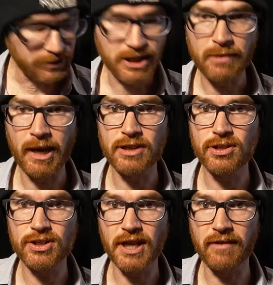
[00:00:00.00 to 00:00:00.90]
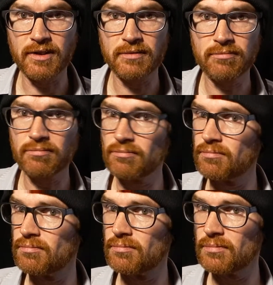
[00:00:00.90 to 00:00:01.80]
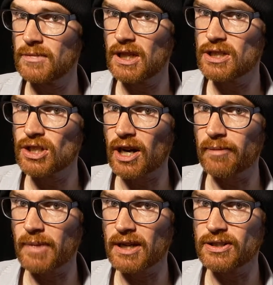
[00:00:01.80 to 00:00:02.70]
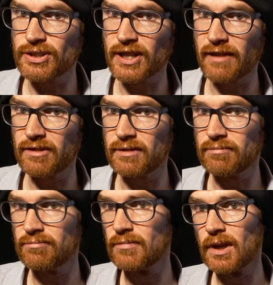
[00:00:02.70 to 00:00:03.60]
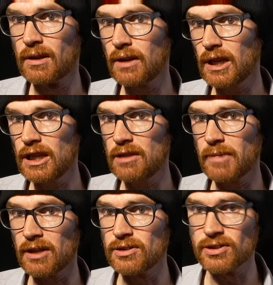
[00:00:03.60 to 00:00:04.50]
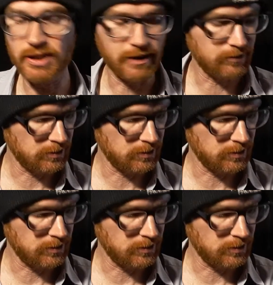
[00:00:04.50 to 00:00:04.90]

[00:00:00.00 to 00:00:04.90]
D major 7, D sharp major 7, E major 7.